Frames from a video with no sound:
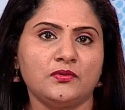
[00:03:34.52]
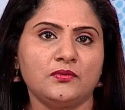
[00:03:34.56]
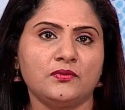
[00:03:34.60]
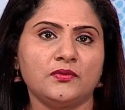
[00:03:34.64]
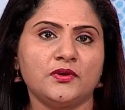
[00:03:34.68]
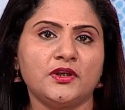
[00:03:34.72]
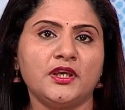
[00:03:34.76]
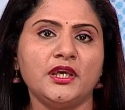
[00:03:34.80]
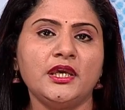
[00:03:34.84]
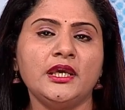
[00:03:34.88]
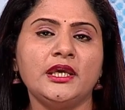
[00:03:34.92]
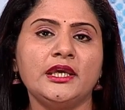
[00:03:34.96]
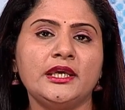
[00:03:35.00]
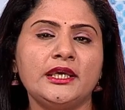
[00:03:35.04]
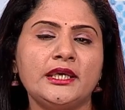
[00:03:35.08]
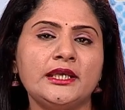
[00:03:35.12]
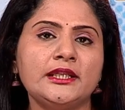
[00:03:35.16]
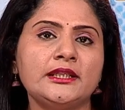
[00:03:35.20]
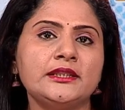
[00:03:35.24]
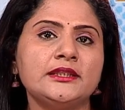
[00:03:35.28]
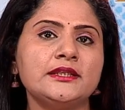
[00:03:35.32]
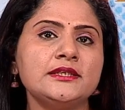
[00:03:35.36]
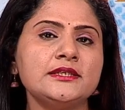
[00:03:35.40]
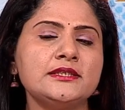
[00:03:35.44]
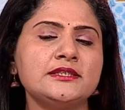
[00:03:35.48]
Okay.
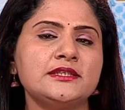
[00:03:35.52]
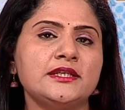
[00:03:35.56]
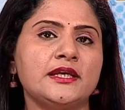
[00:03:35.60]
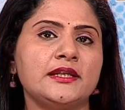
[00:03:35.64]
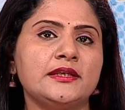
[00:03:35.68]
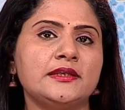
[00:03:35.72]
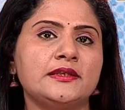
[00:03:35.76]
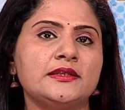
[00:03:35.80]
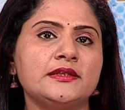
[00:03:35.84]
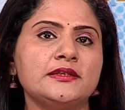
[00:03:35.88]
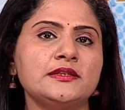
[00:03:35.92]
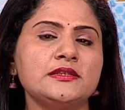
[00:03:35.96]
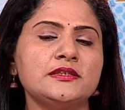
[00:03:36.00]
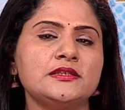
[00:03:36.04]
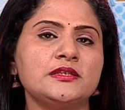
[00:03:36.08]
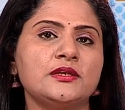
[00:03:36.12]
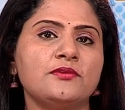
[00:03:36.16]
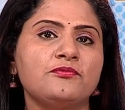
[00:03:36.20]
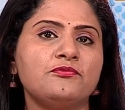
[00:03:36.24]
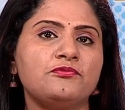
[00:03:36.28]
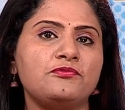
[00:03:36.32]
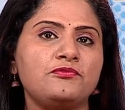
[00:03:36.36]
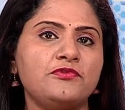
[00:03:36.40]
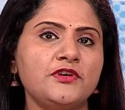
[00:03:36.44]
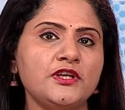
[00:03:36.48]
In this sentence,
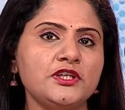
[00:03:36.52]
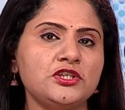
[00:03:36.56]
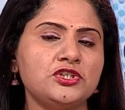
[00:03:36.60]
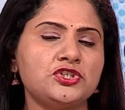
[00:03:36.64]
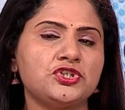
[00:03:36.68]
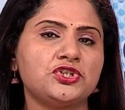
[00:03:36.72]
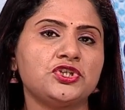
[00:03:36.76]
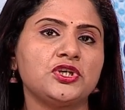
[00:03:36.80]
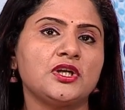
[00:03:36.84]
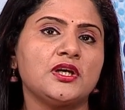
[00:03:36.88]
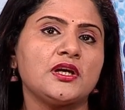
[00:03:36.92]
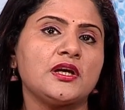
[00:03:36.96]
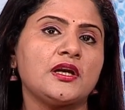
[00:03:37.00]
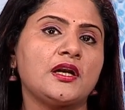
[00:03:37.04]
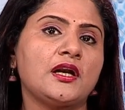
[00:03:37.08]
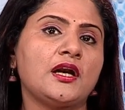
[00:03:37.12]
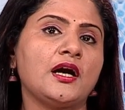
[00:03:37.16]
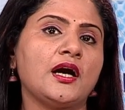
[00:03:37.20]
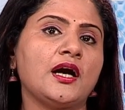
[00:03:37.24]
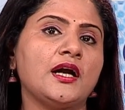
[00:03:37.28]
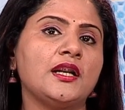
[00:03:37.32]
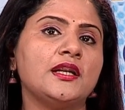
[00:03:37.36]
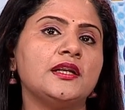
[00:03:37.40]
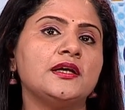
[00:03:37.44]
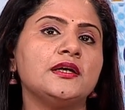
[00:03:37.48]
which
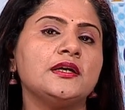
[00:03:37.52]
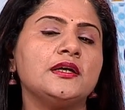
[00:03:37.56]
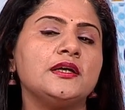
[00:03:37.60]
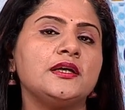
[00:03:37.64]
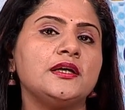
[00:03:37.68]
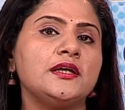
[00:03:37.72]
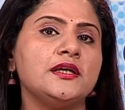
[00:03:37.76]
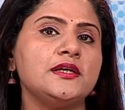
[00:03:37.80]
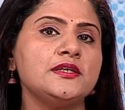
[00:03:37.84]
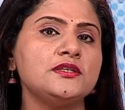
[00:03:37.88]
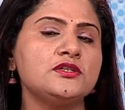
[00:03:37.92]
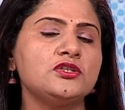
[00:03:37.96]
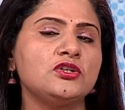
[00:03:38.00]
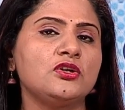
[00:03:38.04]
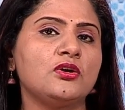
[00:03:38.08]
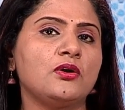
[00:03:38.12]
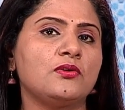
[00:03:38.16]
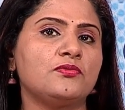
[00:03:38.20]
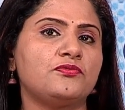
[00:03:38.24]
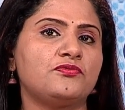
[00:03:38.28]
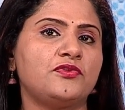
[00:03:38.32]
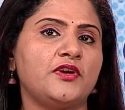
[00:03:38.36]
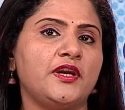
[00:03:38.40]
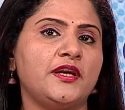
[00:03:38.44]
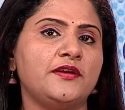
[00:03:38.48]
color is your
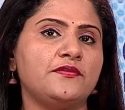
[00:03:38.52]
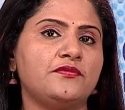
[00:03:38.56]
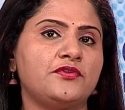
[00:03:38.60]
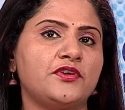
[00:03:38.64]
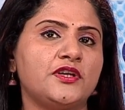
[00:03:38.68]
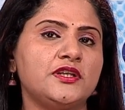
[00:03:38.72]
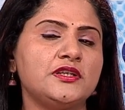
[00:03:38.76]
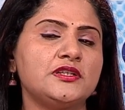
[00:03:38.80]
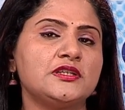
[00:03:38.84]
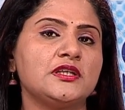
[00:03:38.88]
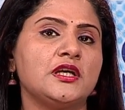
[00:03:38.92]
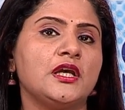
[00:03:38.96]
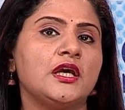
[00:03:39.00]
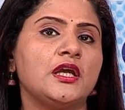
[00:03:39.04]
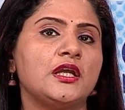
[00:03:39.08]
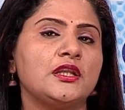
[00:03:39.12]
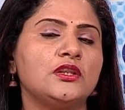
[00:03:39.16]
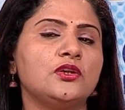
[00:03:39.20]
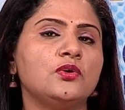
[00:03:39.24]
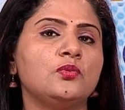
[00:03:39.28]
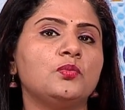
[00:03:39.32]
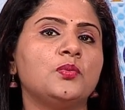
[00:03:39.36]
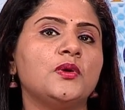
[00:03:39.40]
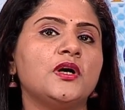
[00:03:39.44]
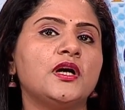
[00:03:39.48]
favorite,
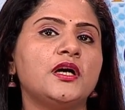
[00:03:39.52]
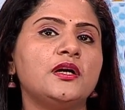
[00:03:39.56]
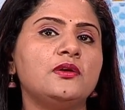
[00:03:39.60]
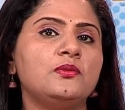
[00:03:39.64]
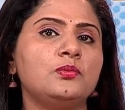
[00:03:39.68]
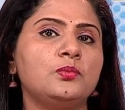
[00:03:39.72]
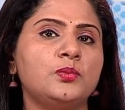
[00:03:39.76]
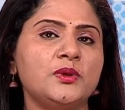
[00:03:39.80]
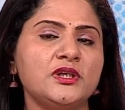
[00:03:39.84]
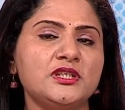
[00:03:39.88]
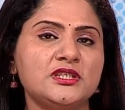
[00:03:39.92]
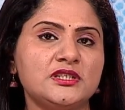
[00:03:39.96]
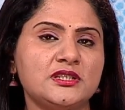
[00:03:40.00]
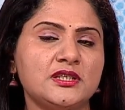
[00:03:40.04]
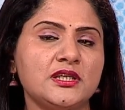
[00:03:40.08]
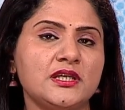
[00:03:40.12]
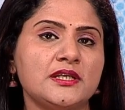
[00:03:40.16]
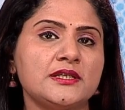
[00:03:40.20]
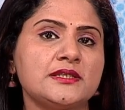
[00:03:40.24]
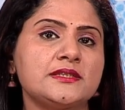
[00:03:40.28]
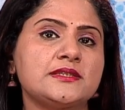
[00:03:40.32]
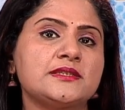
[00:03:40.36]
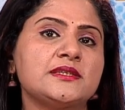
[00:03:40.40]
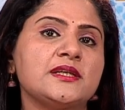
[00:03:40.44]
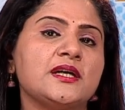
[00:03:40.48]
the word which
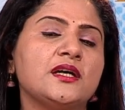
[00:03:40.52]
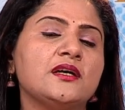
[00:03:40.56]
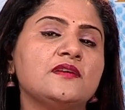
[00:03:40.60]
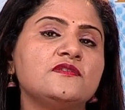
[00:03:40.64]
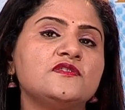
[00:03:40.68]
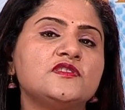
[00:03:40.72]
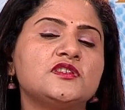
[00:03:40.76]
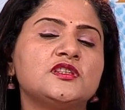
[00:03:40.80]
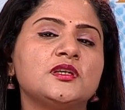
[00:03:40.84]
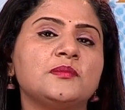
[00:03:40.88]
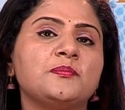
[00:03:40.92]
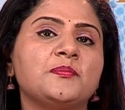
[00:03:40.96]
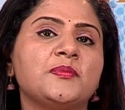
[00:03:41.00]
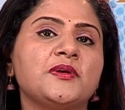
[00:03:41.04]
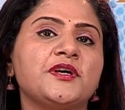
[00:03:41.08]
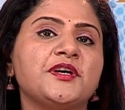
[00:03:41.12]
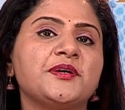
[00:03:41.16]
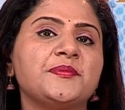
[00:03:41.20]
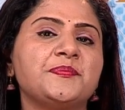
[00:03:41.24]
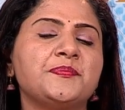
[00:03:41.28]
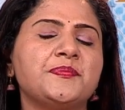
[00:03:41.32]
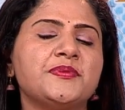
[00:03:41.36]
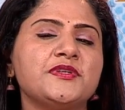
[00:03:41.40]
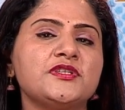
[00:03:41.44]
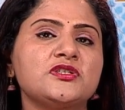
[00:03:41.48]
serves the
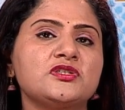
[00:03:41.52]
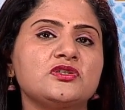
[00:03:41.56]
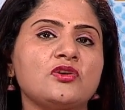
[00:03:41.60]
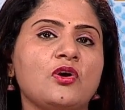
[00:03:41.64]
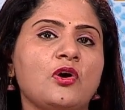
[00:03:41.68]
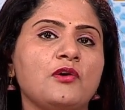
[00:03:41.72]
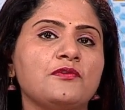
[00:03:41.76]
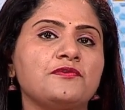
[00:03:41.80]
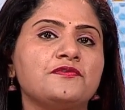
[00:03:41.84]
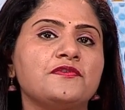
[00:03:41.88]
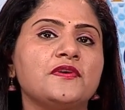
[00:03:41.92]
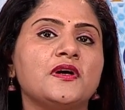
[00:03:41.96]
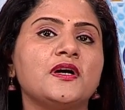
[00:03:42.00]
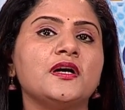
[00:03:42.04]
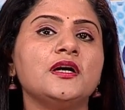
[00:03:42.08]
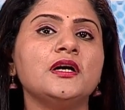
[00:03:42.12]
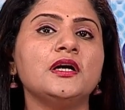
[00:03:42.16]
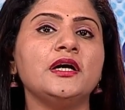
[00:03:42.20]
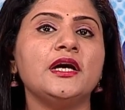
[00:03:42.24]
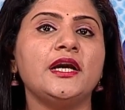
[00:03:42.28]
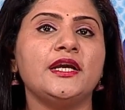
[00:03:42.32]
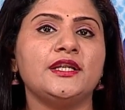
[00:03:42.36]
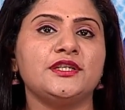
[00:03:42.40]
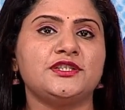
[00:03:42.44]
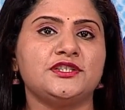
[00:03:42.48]
purpose of a
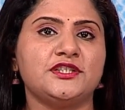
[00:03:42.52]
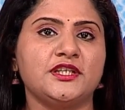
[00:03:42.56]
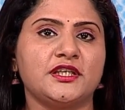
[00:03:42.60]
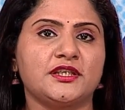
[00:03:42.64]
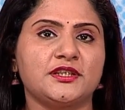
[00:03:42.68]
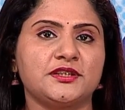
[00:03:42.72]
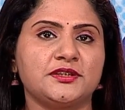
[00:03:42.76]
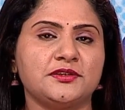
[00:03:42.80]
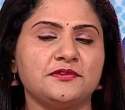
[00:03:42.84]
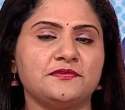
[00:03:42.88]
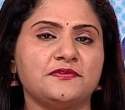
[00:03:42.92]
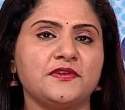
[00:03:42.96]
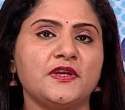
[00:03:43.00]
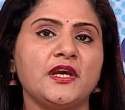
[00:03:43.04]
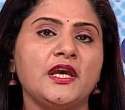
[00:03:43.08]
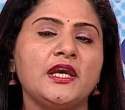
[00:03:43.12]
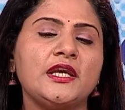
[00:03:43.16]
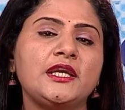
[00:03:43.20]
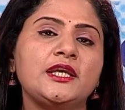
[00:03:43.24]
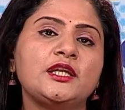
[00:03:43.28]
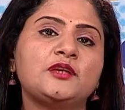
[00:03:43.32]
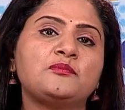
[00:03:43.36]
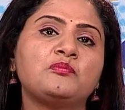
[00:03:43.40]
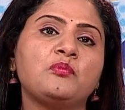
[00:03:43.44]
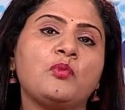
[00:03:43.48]
adjective.
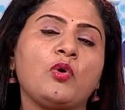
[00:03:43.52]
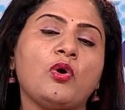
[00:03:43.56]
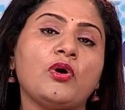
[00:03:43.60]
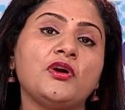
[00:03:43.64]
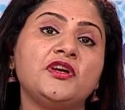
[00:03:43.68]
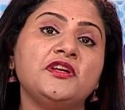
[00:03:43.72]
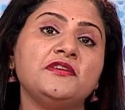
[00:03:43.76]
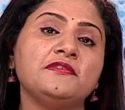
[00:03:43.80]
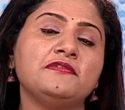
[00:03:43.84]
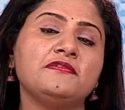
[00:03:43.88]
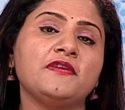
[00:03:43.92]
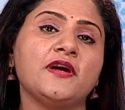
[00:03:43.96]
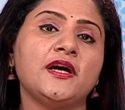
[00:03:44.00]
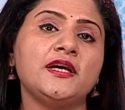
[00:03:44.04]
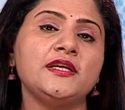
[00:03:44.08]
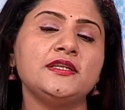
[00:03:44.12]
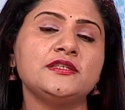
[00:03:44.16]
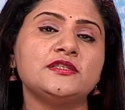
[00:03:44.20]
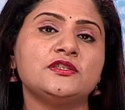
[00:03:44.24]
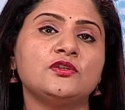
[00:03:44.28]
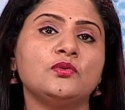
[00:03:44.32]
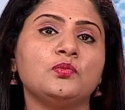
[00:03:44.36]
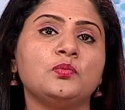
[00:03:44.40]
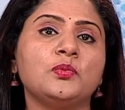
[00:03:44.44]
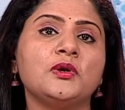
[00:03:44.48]
It modifies
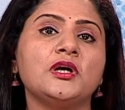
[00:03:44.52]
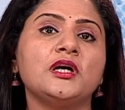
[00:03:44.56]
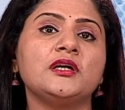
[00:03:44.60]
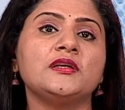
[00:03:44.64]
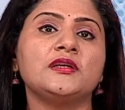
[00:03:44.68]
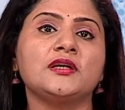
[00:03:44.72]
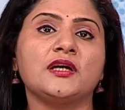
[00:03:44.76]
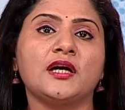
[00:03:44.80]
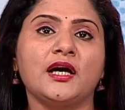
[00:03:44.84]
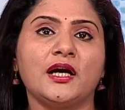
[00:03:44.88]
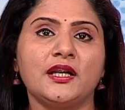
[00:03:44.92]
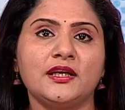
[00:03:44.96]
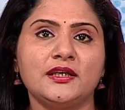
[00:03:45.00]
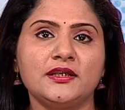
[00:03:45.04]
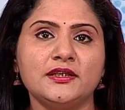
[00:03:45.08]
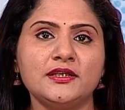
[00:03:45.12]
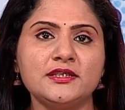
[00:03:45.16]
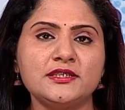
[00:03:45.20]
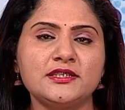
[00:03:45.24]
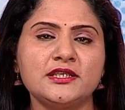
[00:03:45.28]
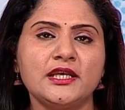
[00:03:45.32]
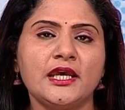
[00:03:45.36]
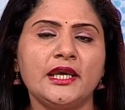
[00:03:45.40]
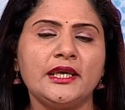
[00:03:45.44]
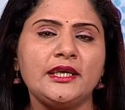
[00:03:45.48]
the word
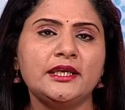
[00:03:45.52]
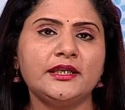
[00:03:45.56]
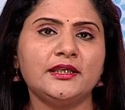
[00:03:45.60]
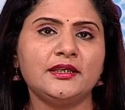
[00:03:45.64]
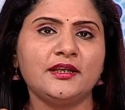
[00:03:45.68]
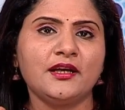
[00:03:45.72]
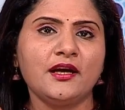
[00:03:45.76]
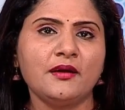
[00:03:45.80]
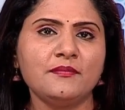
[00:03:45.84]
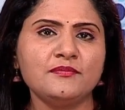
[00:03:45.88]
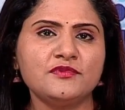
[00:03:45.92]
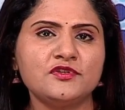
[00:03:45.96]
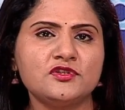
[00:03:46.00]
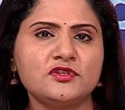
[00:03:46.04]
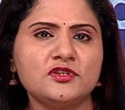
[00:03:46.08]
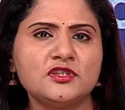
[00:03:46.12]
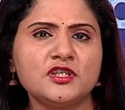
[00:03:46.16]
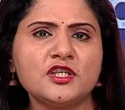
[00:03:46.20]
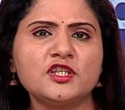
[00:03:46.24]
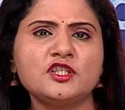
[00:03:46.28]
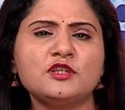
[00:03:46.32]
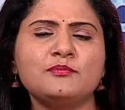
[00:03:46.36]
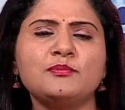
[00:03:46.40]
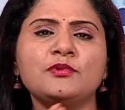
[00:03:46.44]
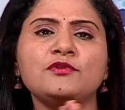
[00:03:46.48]
colors. It comes
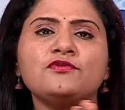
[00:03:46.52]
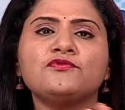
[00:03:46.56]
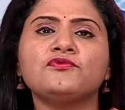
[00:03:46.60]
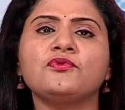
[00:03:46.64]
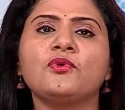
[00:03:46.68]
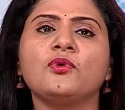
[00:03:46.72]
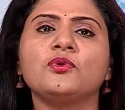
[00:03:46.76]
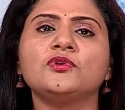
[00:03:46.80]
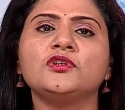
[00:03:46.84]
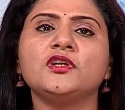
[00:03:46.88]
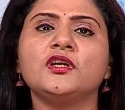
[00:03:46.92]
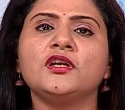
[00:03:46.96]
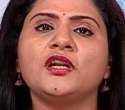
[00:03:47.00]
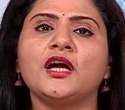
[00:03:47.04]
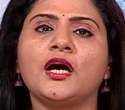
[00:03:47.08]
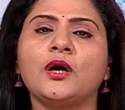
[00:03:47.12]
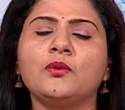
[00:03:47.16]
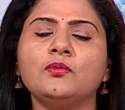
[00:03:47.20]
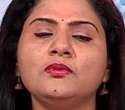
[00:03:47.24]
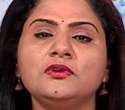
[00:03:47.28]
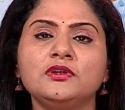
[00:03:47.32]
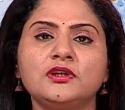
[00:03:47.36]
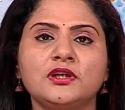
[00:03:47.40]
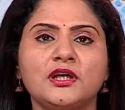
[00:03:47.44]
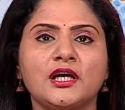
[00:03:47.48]
just before the
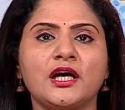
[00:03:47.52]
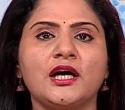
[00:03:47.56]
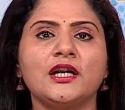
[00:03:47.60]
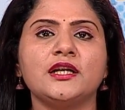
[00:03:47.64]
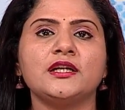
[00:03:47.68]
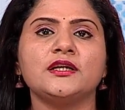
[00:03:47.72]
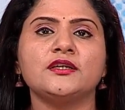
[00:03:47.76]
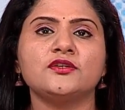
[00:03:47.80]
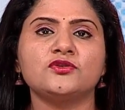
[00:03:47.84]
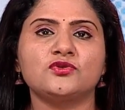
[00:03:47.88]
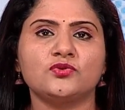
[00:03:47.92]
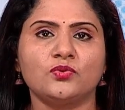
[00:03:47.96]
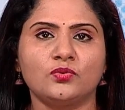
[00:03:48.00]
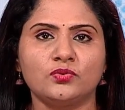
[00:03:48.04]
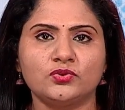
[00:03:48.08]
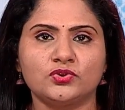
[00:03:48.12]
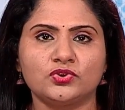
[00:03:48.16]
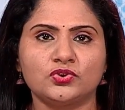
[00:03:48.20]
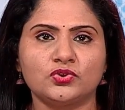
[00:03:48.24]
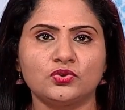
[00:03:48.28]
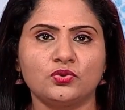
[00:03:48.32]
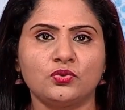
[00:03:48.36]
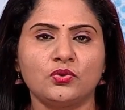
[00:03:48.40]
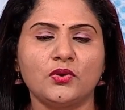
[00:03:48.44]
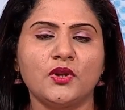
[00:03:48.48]
noun colors
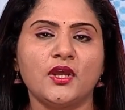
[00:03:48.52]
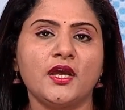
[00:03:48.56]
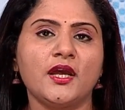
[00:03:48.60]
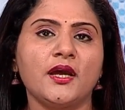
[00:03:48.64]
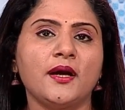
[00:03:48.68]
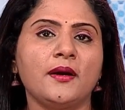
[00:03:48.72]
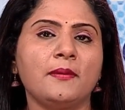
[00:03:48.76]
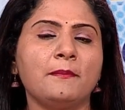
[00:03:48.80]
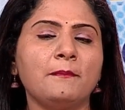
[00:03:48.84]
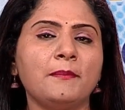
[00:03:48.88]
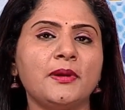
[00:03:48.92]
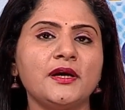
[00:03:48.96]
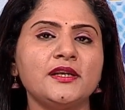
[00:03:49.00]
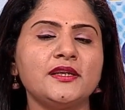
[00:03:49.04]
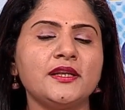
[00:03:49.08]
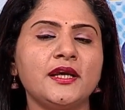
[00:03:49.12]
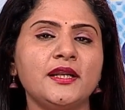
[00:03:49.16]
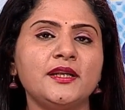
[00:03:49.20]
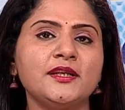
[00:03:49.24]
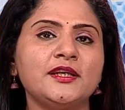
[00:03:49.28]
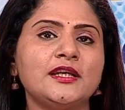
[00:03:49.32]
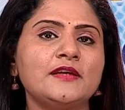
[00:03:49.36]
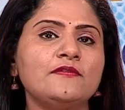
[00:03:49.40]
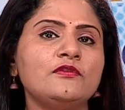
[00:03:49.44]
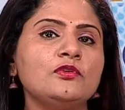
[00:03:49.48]
also. But I'll
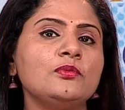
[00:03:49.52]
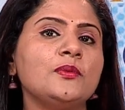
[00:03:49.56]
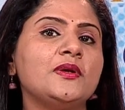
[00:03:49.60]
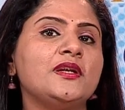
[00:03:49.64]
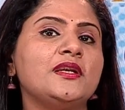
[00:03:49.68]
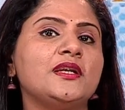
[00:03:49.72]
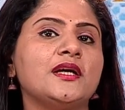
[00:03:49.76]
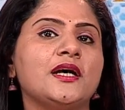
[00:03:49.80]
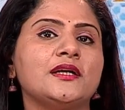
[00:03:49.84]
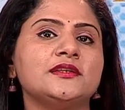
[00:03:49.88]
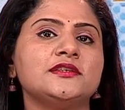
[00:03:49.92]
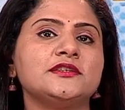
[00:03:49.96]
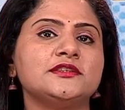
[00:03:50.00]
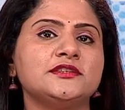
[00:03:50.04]
give you another